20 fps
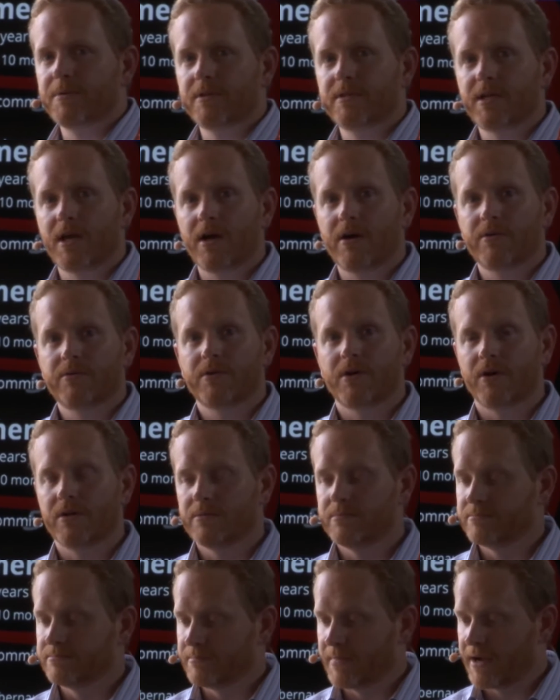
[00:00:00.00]
in town
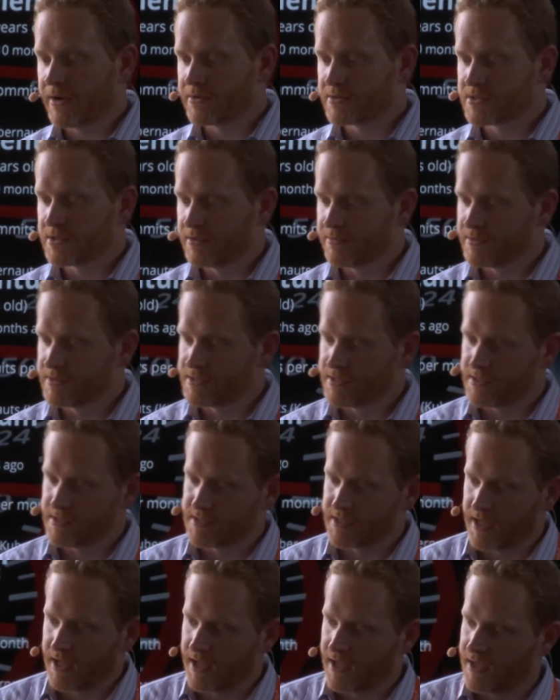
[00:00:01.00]
on
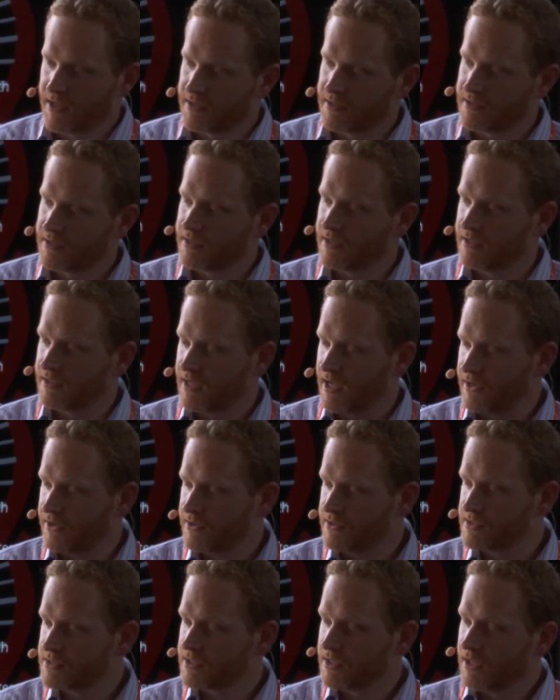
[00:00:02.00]
microservices and
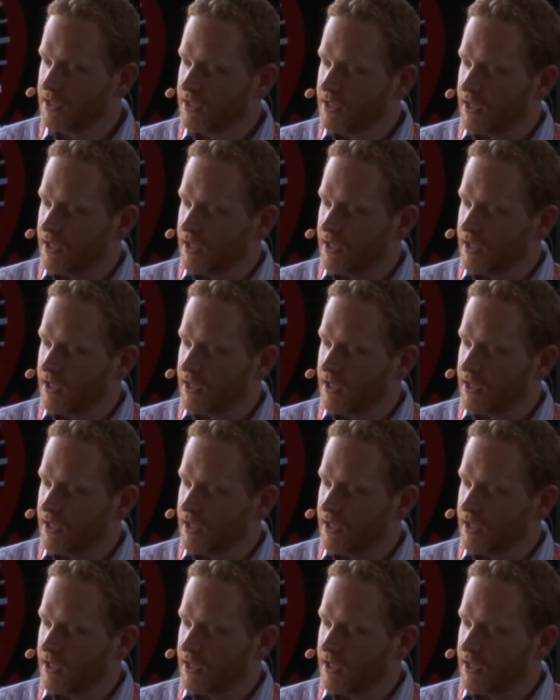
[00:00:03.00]
containers,